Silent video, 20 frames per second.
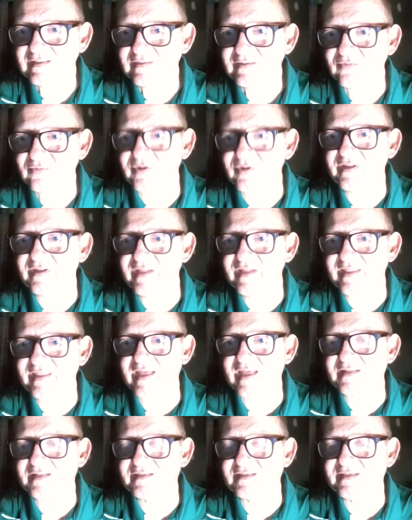really
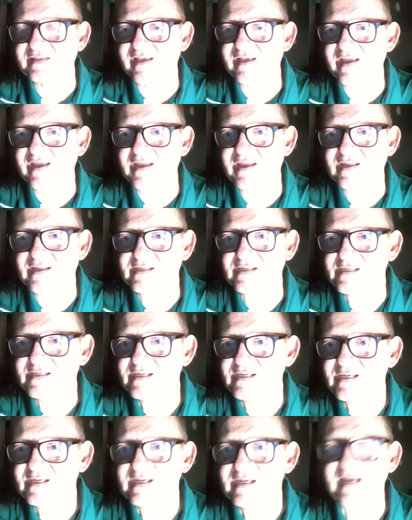that's
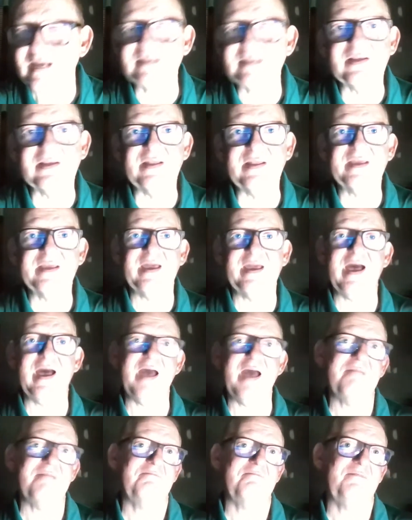all I
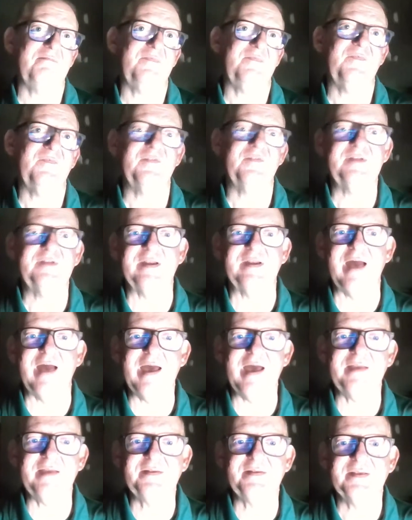got for
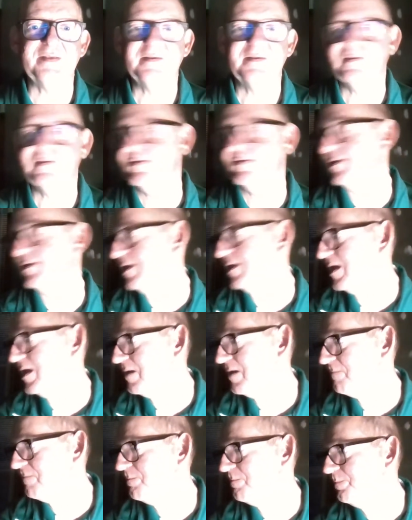tonight.
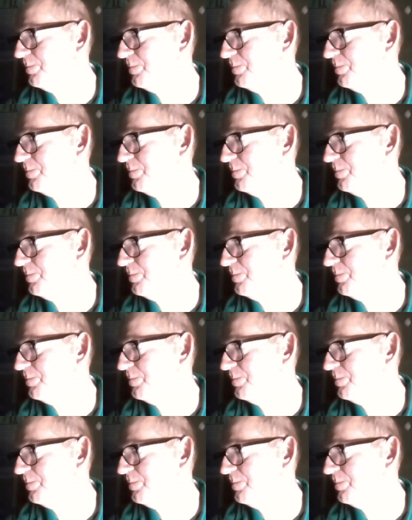Um,